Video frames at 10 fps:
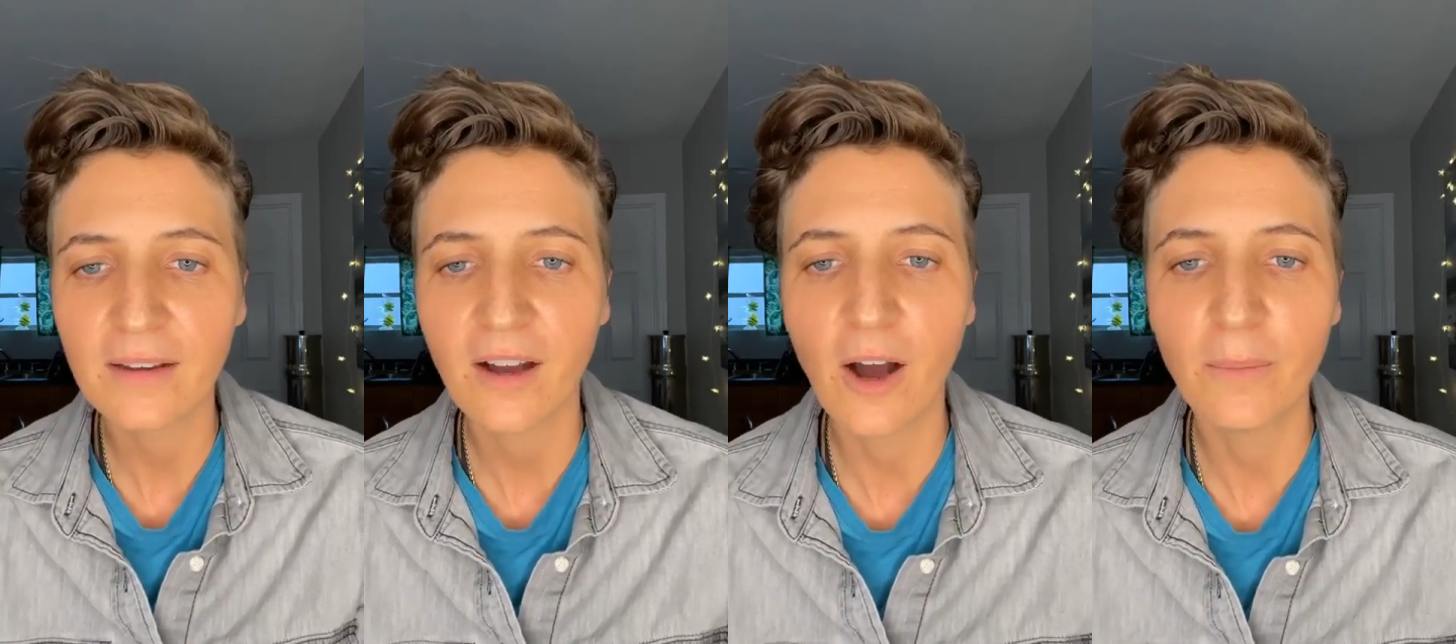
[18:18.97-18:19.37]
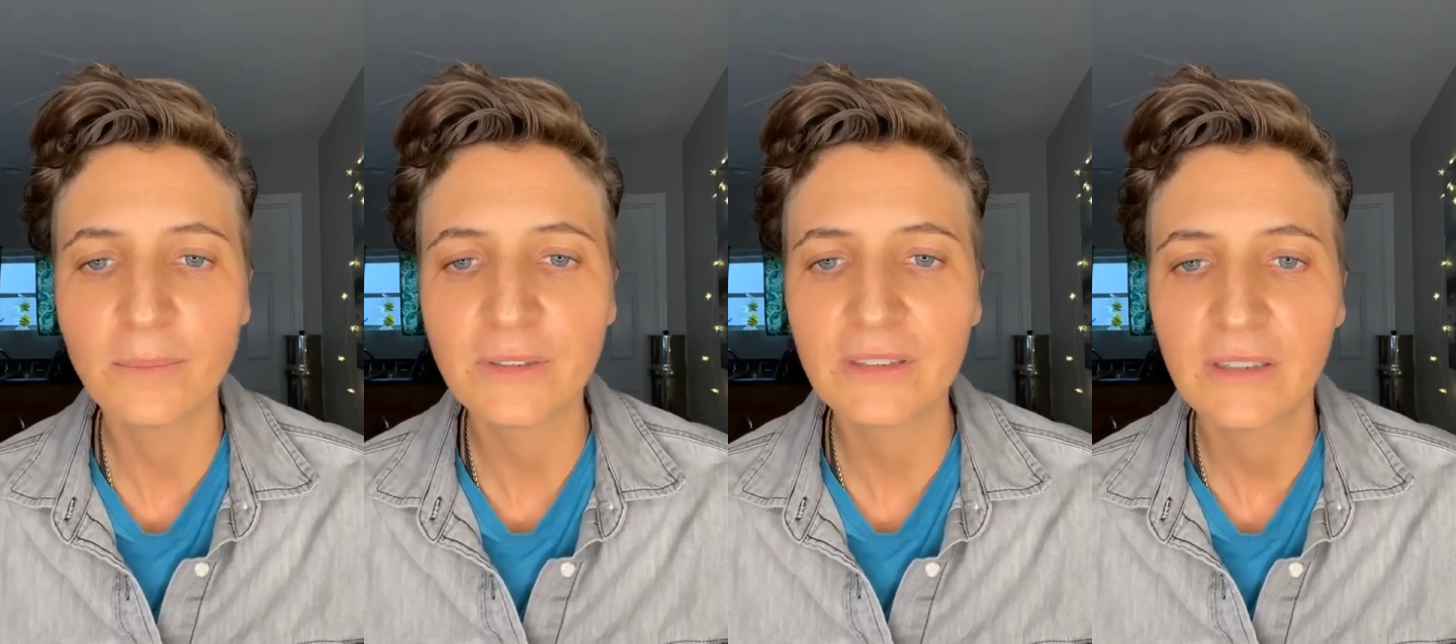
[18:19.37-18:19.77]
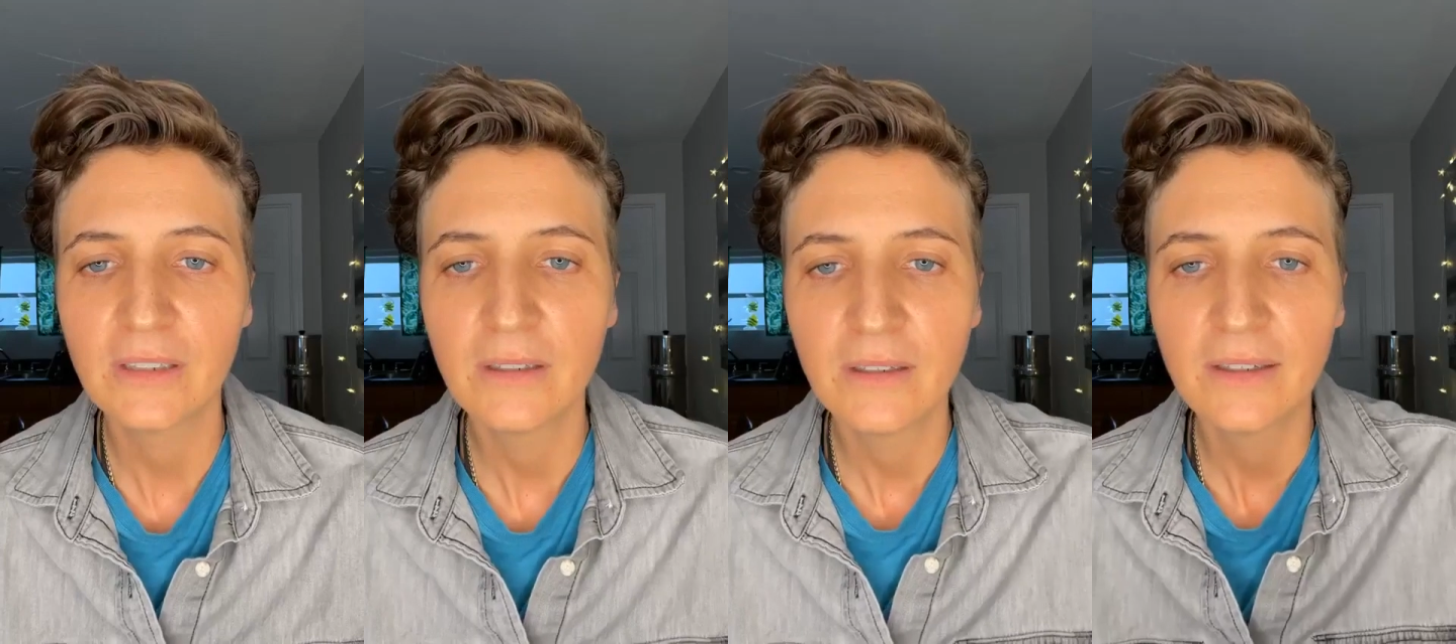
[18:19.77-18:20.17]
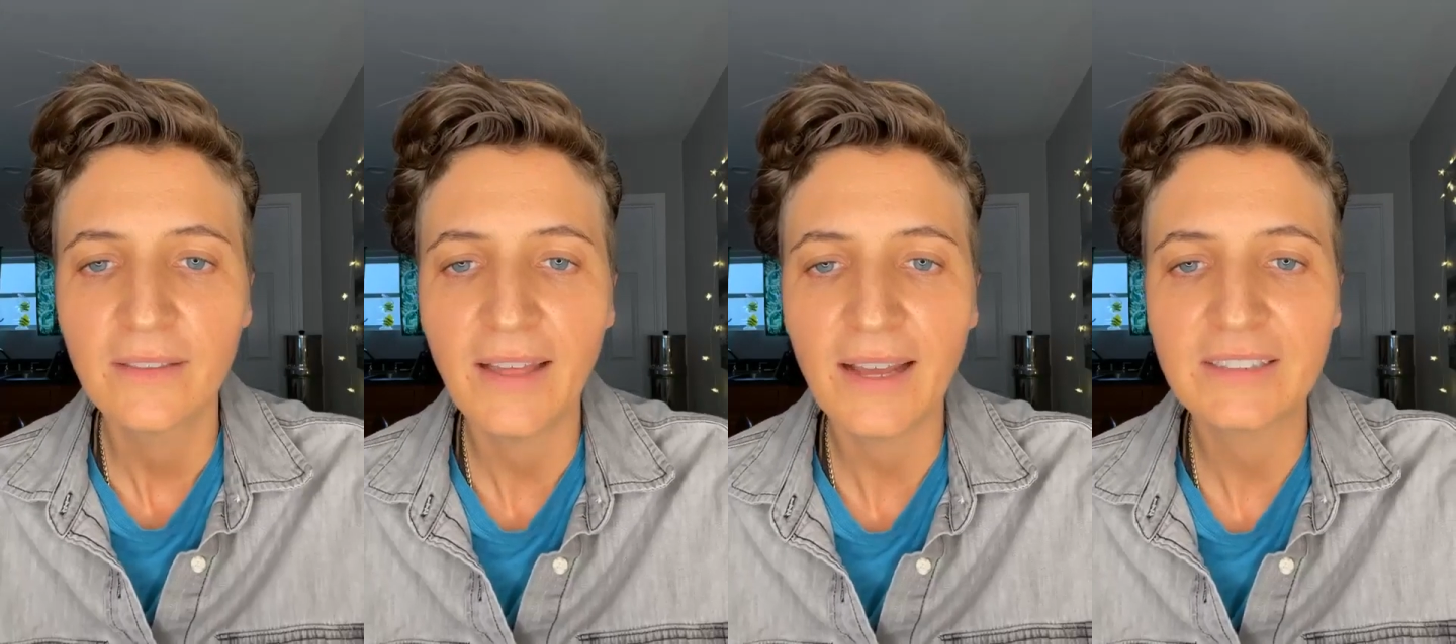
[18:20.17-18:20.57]
comes
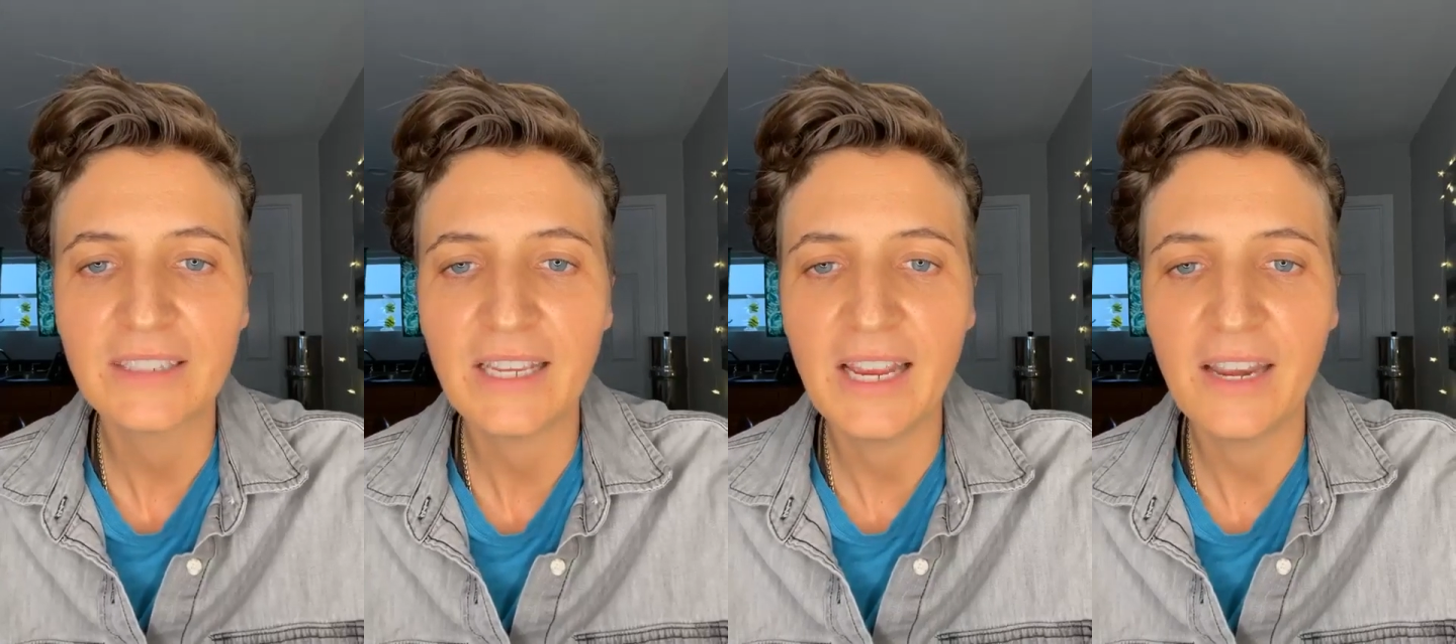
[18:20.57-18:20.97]
that's